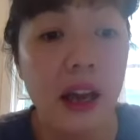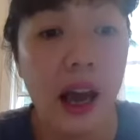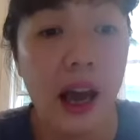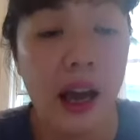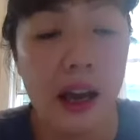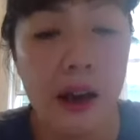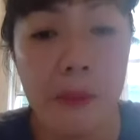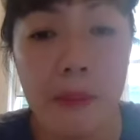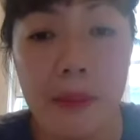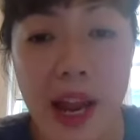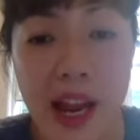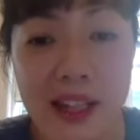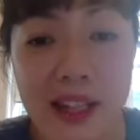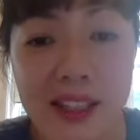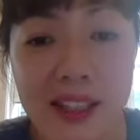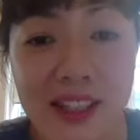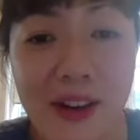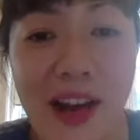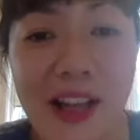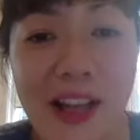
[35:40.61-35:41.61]
Um,
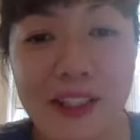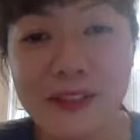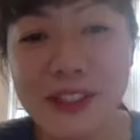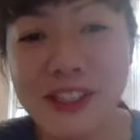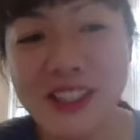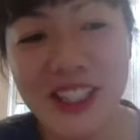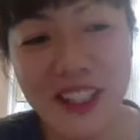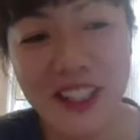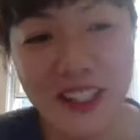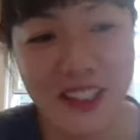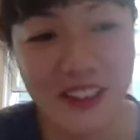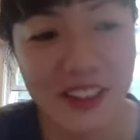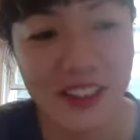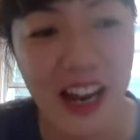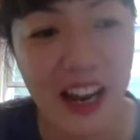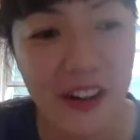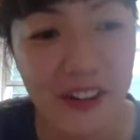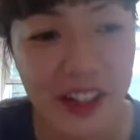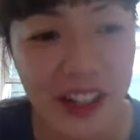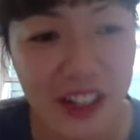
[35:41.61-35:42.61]
and so as a result, they're
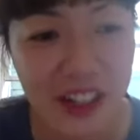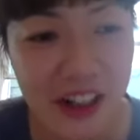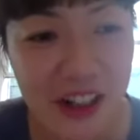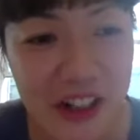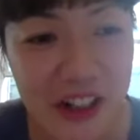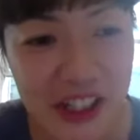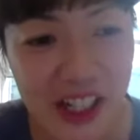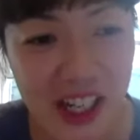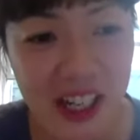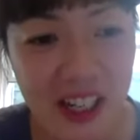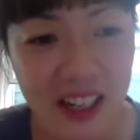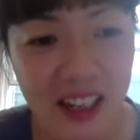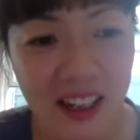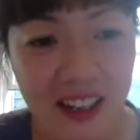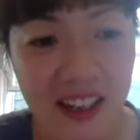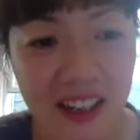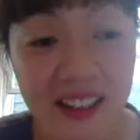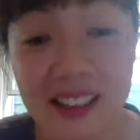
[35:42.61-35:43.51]
now negotiating